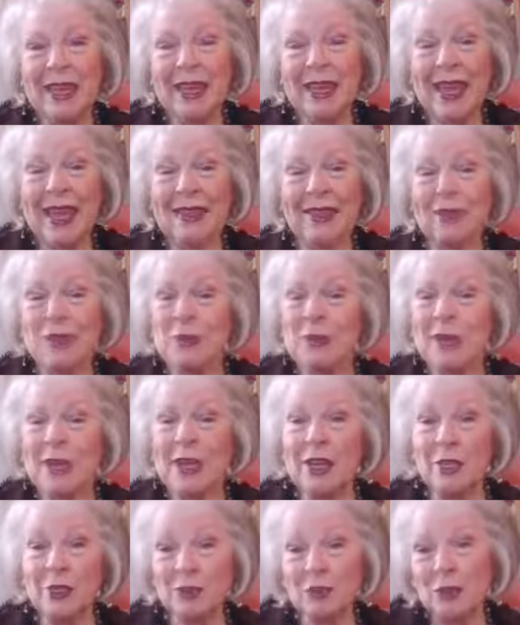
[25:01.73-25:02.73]
And this really
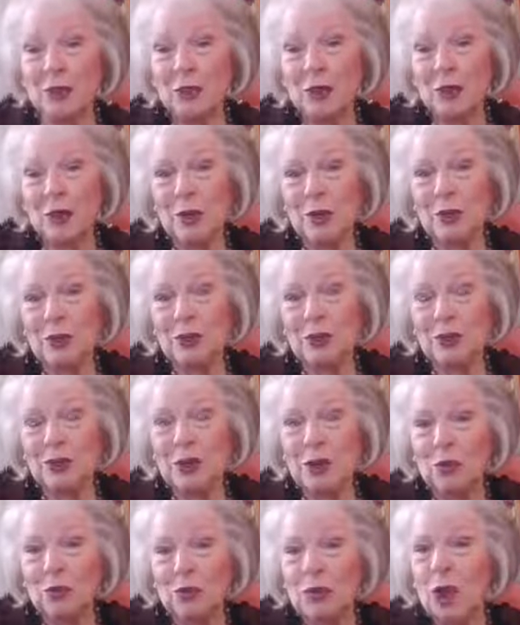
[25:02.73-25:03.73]
goes to, you just
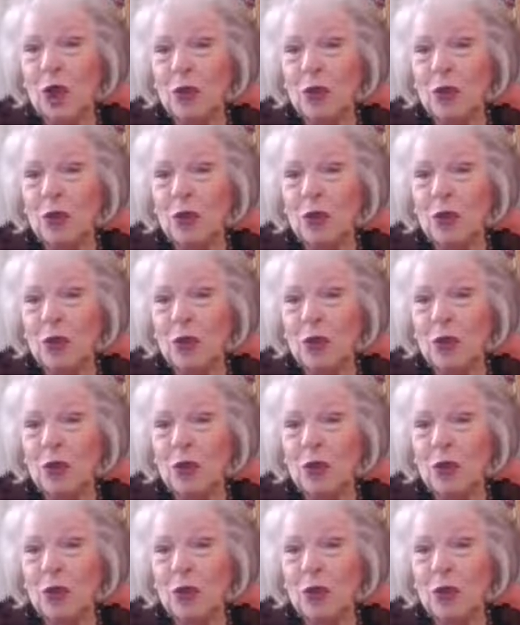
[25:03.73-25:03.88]
don't know